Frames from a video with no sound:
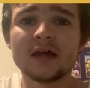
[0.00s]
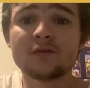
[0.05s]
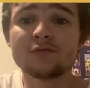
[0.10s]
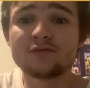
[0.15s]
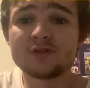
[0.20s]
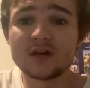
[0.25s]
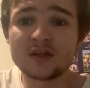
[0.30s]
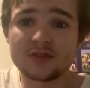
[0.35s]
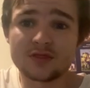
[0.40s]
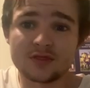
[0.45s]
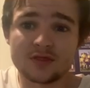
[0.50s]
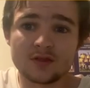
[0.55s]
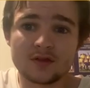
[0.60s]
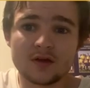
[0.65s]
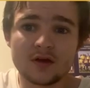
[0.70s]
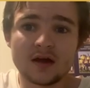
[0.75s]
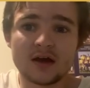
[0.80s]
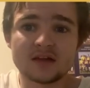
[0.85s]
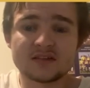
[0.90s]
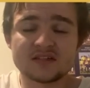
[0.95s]
fifth,
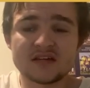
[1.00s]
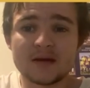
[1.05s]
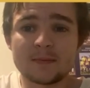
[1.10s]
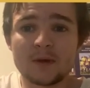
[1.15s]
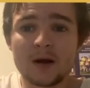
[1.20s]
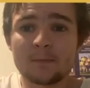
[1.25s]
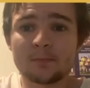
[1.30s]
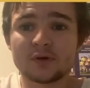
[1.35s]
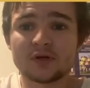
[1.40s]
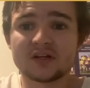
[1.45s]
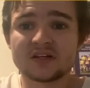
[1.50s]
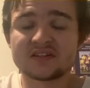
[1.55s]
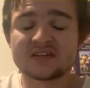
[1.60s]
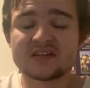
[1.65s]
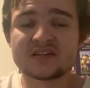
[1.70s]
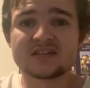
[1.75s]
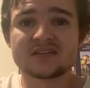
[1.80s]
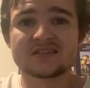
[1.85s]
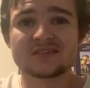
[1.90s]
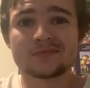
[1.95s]
a team I'm
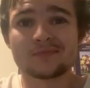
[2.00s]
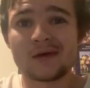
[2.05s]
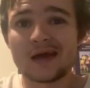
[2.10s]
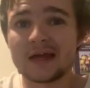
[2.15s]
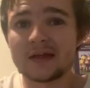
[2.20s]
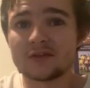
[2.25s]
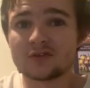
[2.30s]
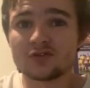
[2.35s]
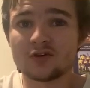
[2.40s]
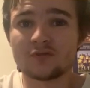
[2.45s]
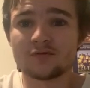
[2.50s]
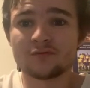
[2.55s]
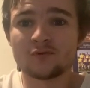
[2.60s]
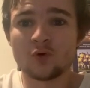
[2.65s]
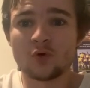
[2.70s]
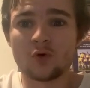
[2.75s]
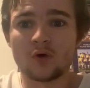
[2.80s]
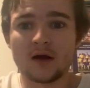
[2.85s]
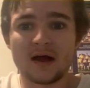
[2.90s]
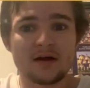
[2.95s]
predicting to make the top
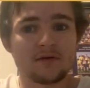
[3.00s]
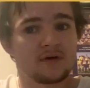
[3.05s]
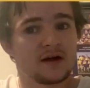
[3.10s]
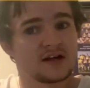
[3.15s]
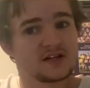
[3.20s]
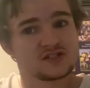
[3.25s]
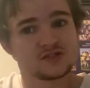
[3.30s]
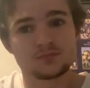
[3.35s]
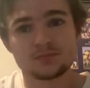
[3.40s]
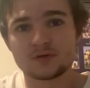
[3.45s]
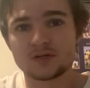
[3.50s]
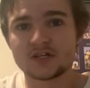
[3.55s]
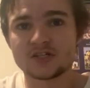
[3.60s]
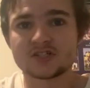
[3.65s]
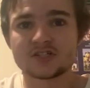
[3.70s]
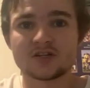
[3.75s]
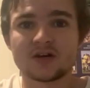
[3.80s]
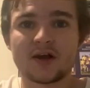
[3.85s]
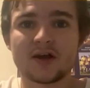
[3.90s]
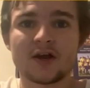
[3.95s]
four. Outrageous
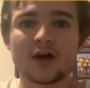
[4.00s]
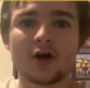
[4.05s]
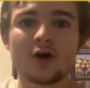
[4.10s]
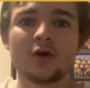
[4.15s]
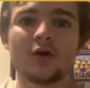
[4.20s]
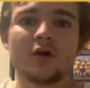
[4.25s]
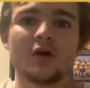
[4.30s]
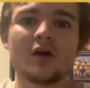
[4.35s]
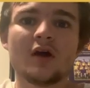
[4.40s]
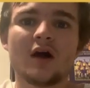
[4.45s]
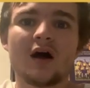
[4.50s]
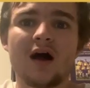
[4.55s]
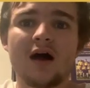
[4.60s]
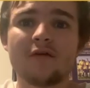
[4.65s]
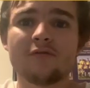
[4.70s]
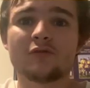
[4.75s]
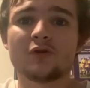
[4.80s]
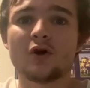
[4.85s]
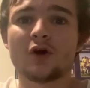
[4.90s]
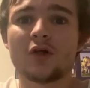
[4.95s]
prediction, I know.
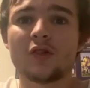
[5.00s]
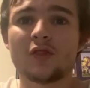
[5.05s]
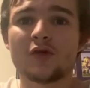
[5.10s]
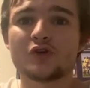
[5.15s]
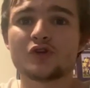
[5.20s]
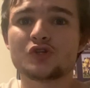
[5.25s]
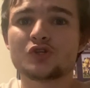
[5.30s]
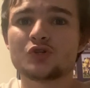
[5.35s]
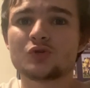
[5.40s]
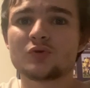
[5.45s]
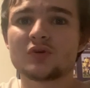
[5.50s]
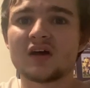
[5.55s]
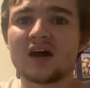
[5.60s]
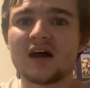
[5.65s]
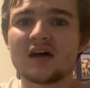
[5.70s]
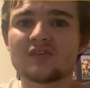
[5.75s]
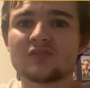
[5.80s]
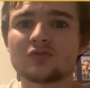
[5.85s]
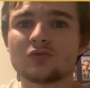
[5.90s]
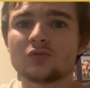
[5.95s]
I've got the
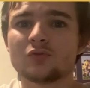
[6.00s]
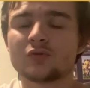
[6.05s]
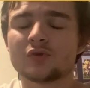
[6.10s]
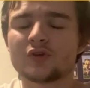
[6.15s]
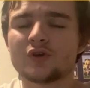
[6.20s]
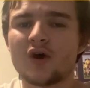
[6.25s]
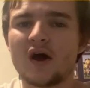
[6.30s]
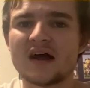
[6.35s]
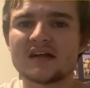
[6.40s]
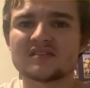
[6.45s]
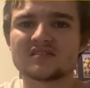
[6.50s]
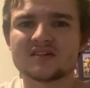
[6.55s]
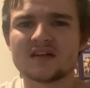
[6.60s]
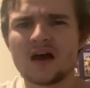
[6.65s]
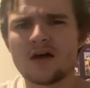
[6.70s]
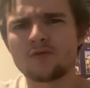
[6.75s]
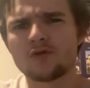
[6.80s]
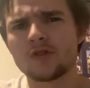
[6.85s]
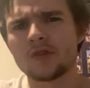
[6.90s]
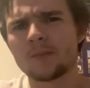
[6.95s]
Newcastle Knights.
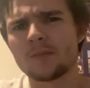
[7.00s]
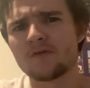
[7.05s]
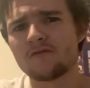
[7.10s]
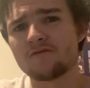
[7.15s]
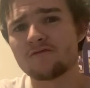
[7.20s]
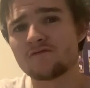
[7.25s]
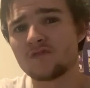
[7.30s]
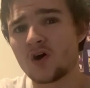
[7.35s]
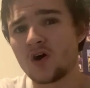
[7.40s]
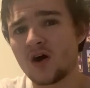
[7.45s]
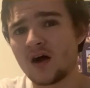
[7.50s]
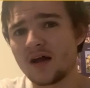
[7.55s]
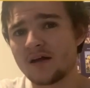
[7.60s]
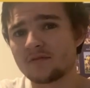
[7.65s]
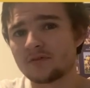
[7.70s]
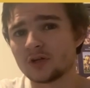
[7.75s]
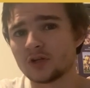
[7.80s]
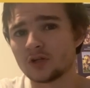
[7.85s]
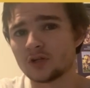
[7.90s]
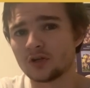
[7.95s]
Now I've got them at
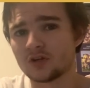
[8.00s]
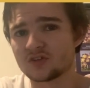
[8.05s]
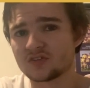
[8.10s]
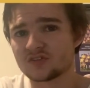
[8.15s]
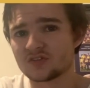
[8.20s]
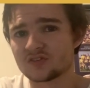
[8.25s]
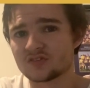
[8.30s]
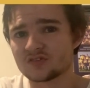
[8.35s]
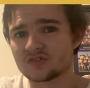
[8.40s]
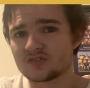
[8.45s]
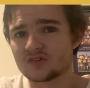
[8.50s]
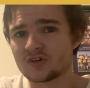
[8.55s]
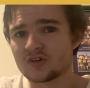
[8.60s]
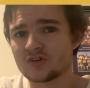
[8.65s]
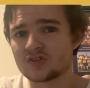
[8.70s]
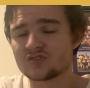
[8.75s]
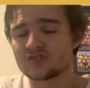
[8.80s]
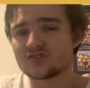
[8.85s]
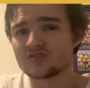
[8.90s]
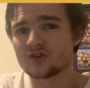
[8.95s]
five losses.
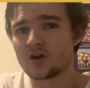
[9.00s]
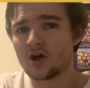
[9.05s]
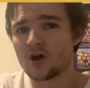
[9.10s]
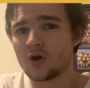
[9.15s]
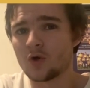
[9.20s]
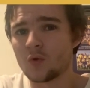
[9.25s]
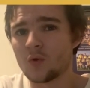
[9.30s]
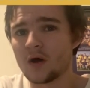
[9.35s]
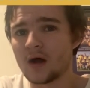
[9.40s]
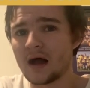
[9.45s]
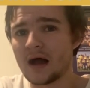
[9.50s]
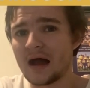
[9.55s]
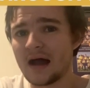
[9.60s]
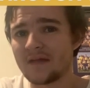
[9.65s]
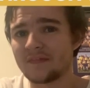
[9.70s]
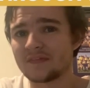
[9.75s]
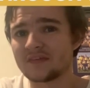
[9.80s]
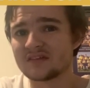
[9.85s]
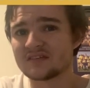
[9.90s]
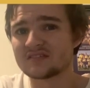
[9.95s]
So uh,
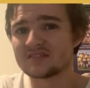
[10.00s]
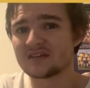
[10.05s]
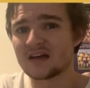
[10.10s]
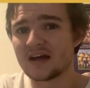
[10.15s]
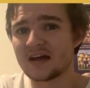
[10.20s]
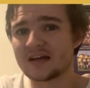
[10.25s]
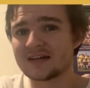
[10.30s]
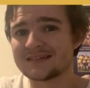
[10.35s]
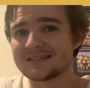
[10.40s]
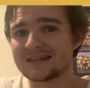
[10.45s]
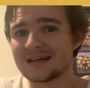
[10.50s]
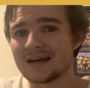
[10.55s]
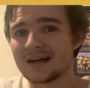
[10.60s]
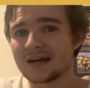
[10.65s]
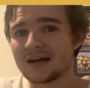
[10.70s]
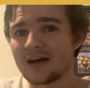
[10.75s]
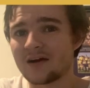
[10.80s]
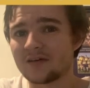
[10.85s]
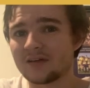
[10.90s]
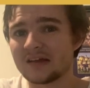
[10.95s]
at this stage, they are
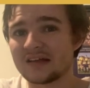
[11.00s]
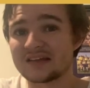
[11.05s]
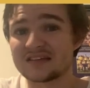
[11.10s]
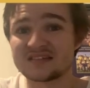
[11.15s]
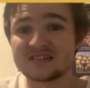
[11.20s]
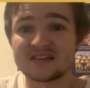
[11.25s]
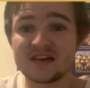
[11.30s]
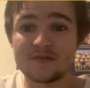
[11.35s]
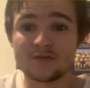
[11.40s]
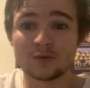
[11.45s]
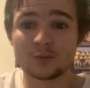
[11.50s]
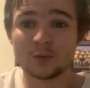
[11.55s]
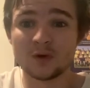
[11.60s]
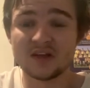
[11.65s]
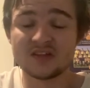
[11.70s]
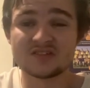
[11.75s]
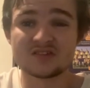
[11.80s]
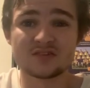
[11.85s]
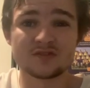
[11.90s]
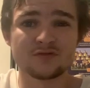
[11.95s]
currently at seven
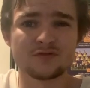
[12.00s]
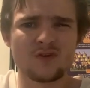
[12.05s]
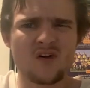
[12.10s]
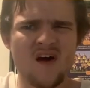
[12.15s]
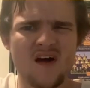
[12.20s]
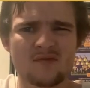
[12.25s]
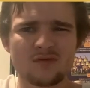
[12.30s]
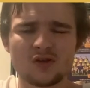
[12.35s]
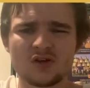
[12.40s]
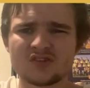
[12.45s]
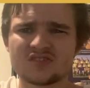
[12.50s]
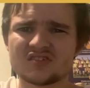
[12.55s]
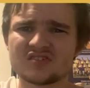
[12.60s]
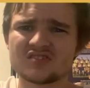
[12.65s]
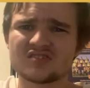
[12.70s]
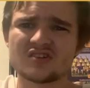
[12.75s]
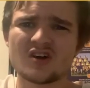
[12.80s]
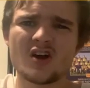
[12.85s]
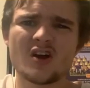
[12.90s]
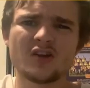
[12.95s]
wins and five
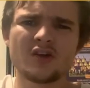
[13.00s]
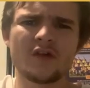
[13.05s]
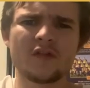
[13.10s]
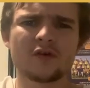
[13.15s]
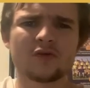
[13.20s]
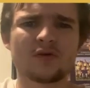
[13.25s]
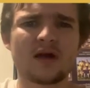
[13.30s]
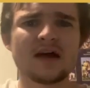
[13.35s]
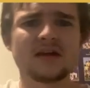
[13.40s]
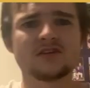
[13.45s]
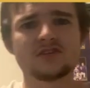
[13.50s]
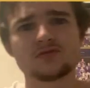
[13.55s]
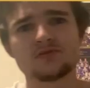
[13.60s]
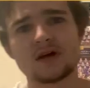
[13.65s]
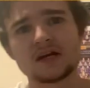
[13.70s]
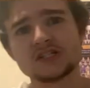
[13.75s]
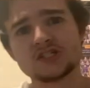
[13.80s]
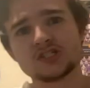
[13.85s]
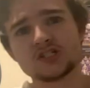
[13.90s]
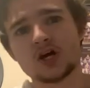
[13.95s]
losses. Not the greatest
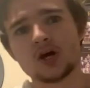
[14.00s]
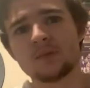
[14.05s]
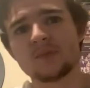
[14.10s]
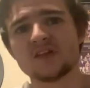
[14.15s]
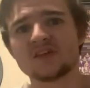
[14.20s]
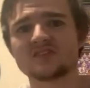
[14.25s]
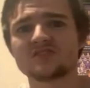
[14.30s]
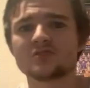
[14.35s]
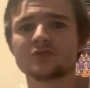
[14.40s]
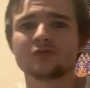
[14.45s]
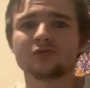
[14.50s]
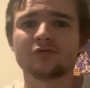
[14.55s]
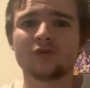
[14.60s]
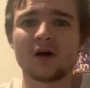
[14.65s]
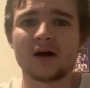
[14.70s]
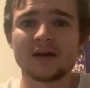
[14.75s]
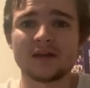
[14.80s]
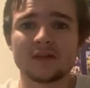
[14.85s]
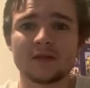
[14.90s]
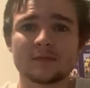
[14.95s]
ratio, but they're still
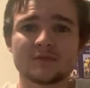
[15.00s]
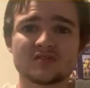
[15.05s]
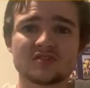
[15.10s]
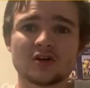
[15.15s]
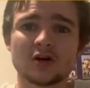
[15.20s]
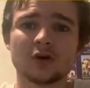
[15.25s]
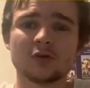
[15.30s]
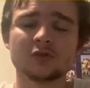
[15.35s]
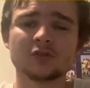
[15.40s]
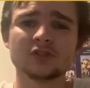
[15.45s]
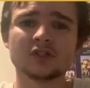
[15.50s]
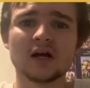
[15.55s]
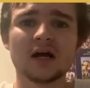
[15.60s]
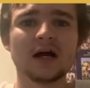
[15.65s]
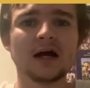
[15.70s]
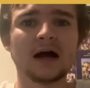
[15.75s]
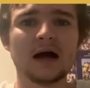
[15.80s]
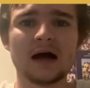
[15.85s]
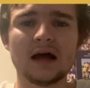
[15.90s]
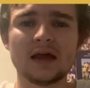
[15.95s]
finding themselves
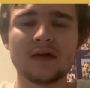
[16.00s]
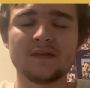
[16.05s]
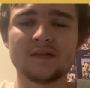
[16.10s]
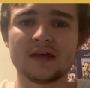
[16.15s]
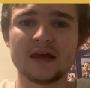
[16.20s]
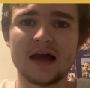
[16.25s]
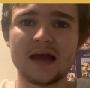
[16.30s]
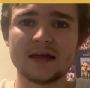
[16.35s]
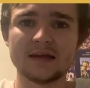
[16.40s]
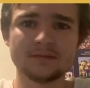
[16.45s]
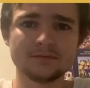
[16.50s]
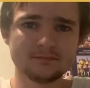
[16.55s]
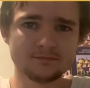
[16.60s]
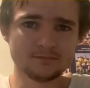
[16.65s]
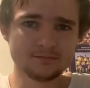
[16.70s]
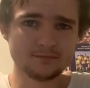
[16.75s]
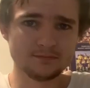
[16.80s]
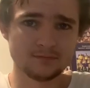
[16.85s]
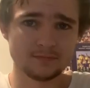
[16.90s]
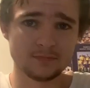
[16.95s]
uh, in the eight
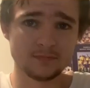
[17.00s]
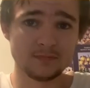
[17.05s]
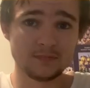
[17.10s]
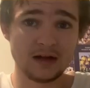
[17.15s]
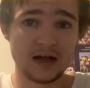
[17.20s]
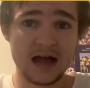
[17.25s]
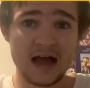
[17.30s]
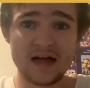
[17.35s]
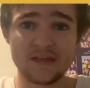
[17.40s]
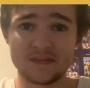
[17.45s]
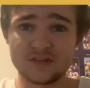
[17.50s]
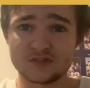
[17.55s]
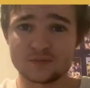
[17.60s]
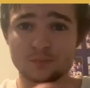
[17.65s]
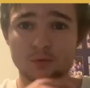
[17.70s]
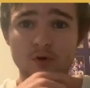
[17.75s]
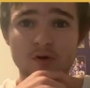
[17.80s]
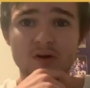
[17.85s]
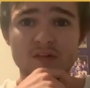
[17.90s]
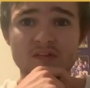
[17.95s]
at this
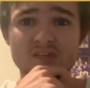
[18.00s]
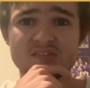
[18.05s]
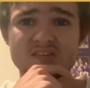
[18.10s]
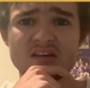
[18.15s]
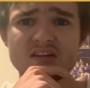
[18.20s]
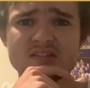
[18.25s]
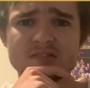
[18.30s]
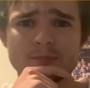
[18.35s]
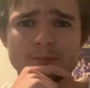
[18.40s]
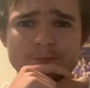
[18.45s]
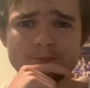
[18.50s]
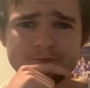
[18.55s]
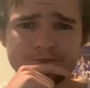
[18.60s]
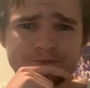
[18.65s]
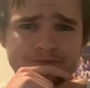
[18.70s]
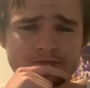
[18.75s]
point of the season.